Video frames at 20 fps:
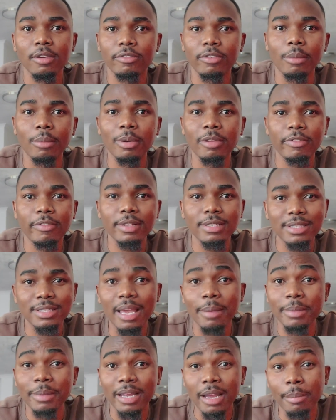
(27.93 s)
From the first
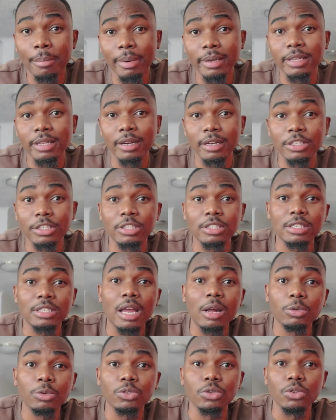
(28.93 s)
time the company reaches
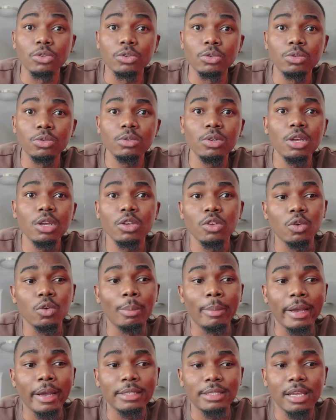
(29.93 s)
out to you, you
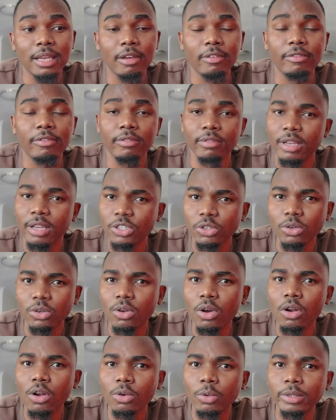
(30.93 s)
might have a
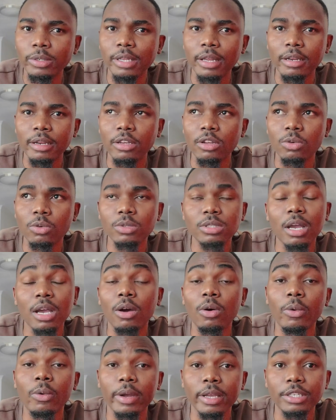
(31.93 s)
short call with the recruiter
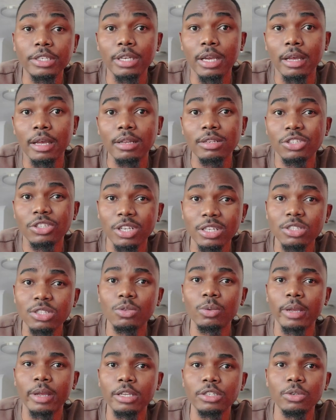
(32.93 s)
or HR just
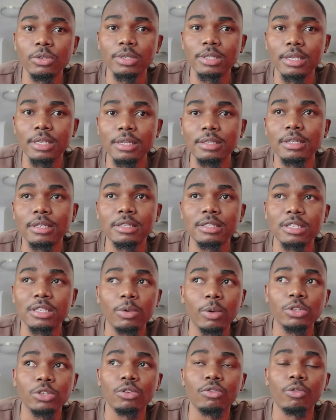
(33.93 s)
to gauge your skills and see
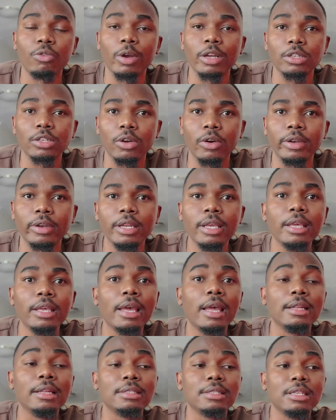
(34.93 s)
what you've worked on
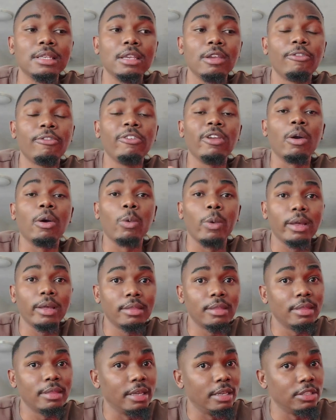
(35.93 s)
and see if you are
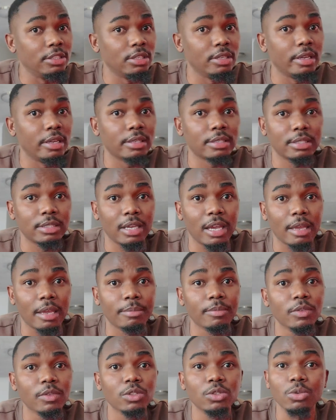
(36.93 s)
worth the engineer's
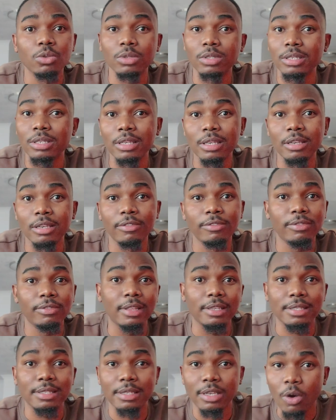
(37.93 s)
time, to see if
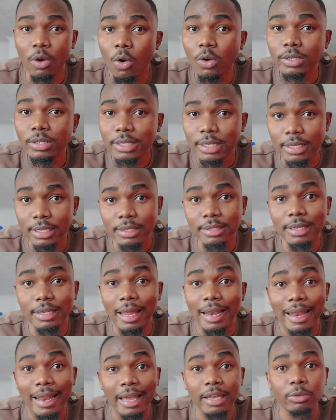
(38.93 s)
the core skills
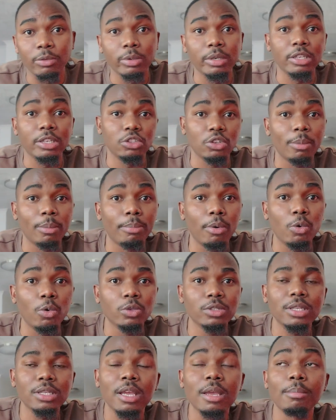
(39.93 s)
align with the job
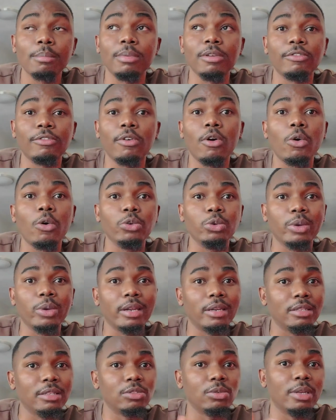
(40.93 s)
post before you
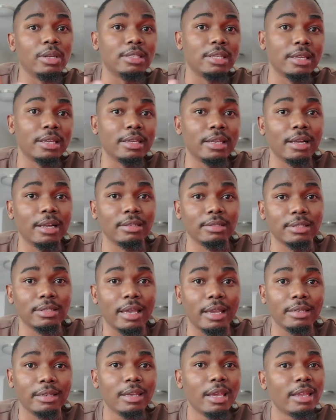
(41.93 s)
get into the technical
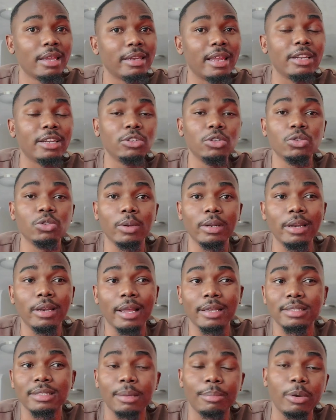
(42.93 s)
side. That usually
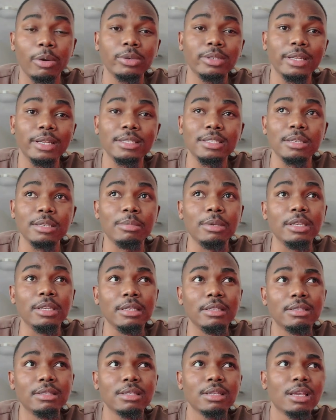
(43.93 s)
lasts about 30
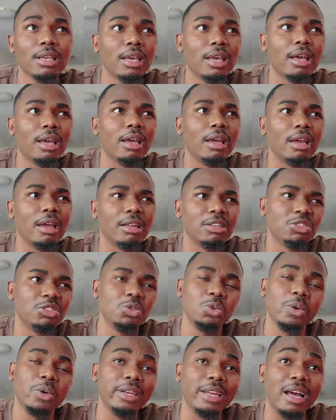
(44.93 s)
minutes
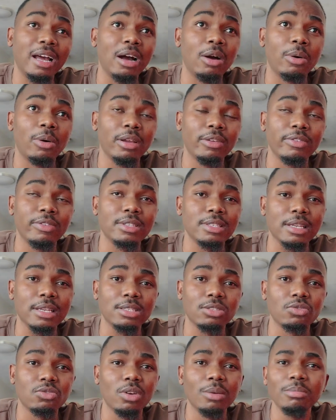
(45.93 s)
to an hour if it's
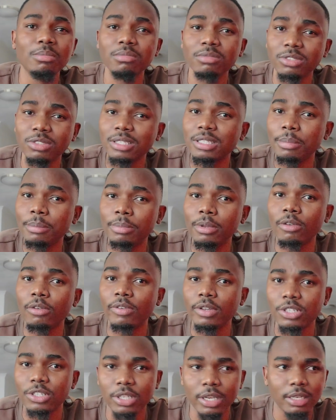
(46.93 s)
extreme. Just a bit
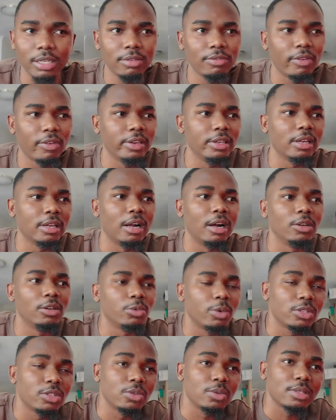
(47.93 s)
of a chat, finding
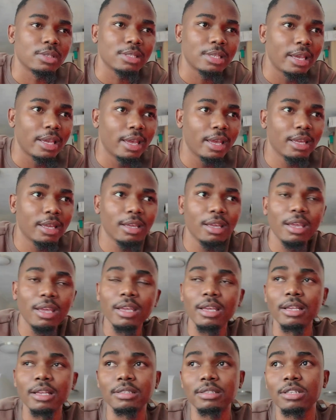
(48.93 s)
out what you stack,
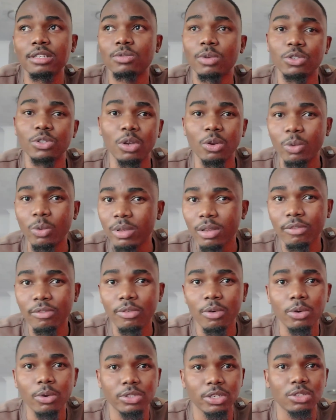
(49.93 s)
this is what you're looking
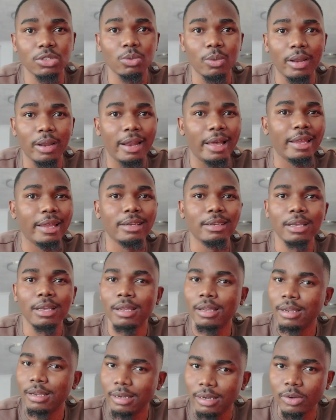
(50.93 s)
for, just to align,
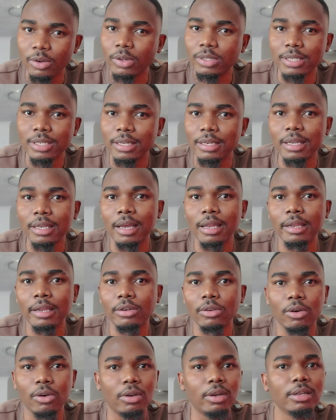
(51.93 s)
not technical
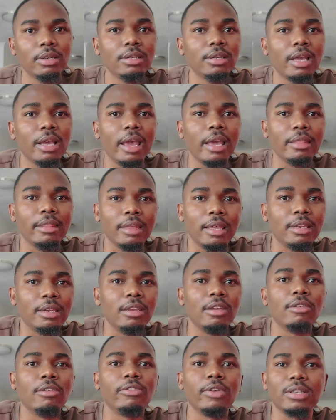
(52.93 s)
at all. And then
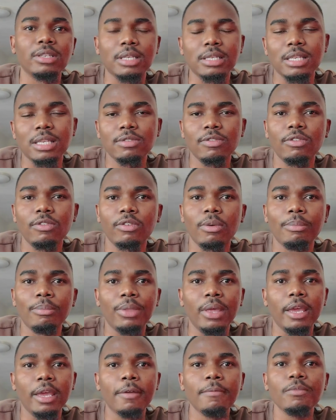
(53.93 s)
if you're successful from
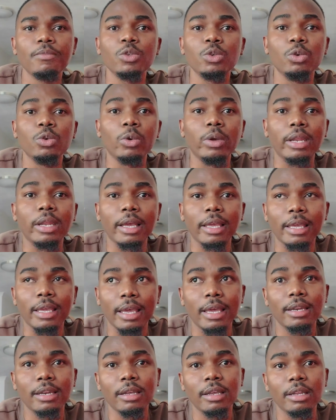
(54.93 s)
there, you're gonna
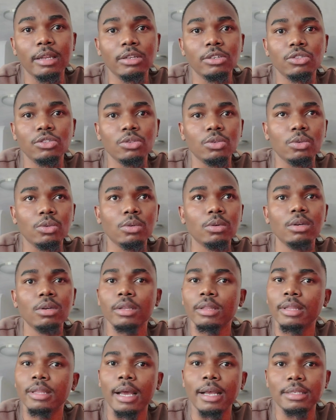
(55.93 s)
get into
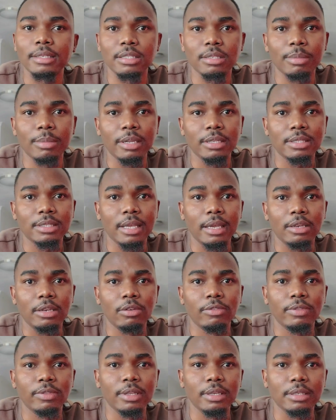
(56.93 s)
the assessment side
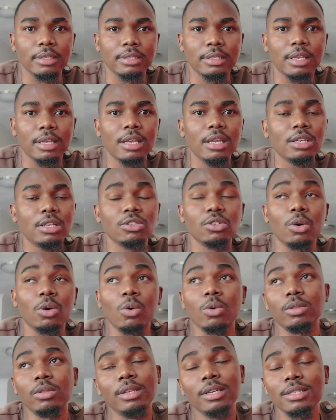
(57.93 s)
of things.
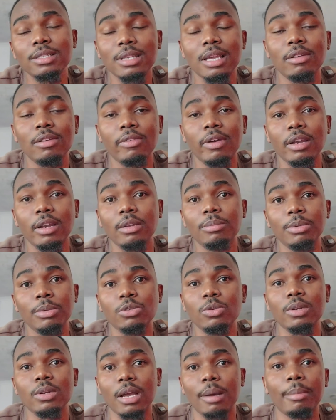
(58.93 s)
So this can vary
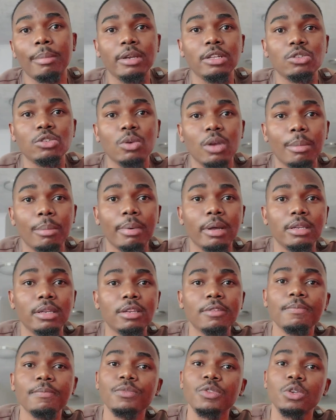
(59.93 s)
between company to
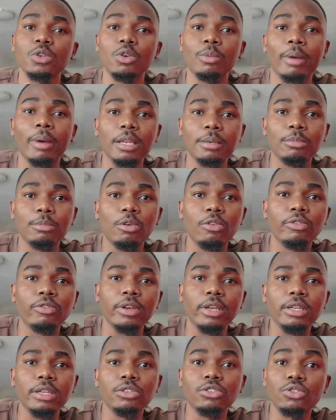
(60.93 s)
company. You might
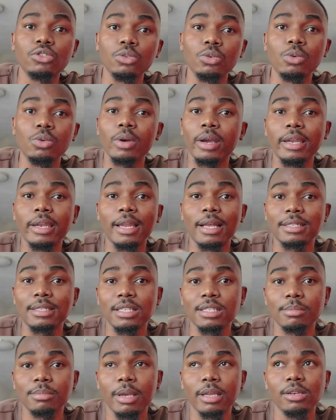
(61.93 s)
move into an
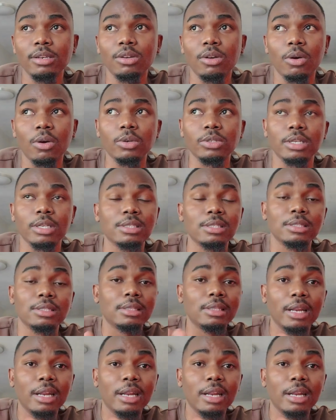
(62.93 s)
assessment or just